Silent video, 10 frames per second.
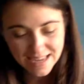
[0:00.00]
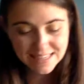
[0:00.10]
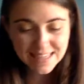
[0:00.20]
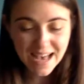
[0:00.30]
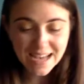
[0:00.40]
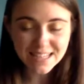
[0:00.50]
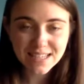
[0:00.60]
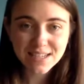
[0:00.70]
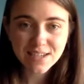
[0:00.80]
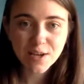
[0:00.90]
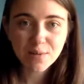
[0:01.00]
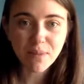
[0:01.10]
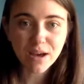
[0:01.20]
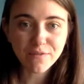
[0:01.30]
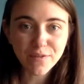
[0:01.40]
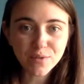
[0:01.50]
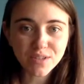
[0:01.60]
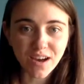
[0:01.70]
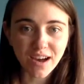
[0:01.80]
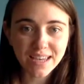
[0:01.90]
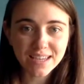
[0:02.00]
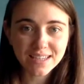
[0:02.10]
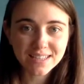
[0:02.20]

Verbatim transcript: is that my food dye